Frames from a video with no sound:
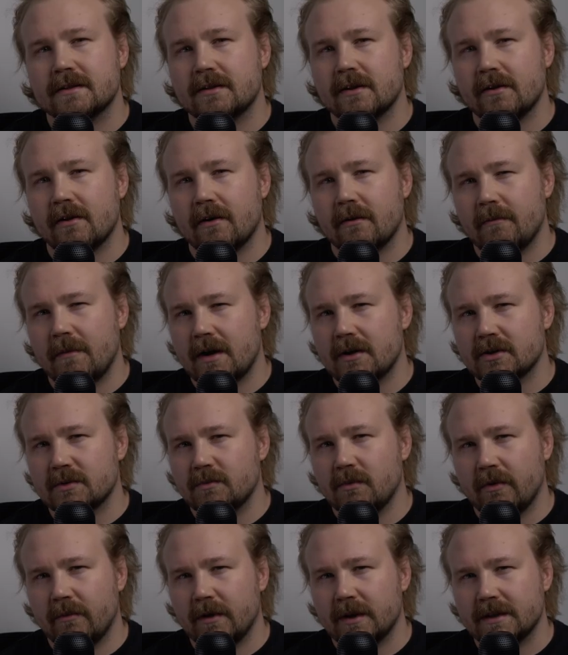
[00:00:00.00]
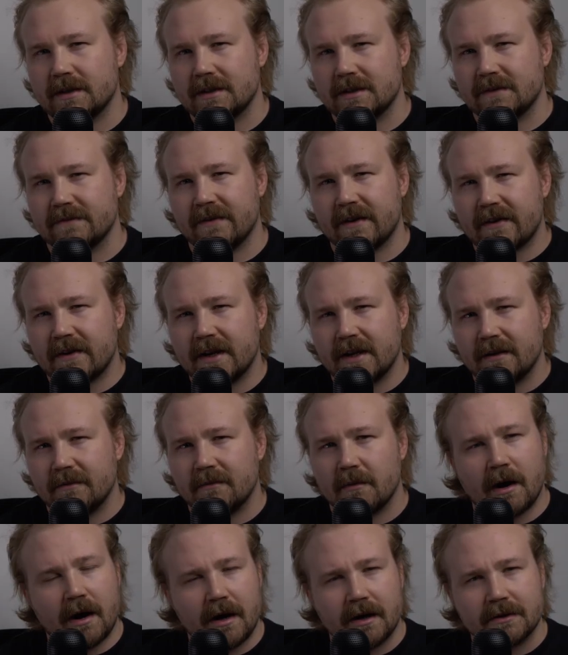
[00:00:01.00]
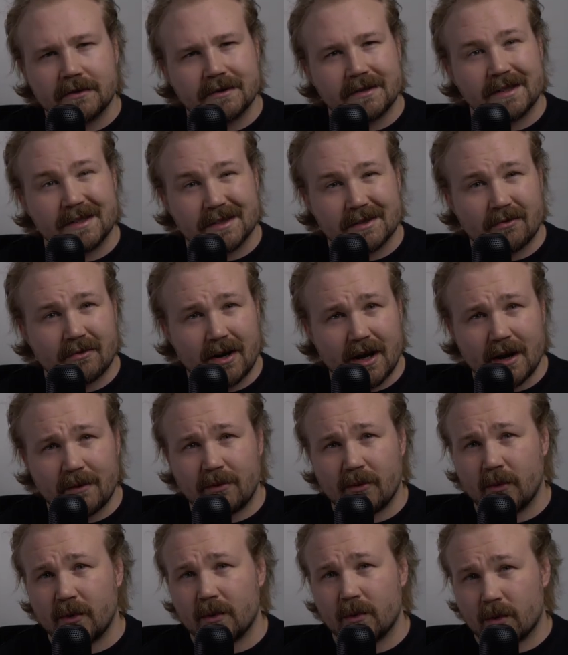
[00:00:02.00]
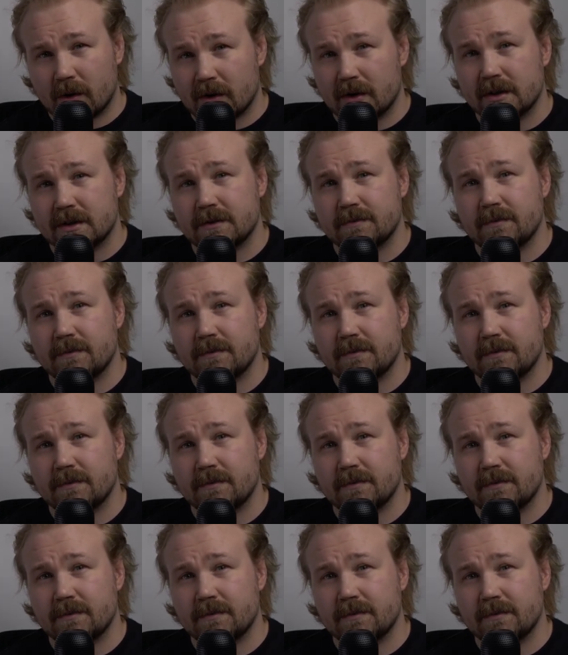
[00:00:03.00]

to your mouse movements is very hard to describe with words,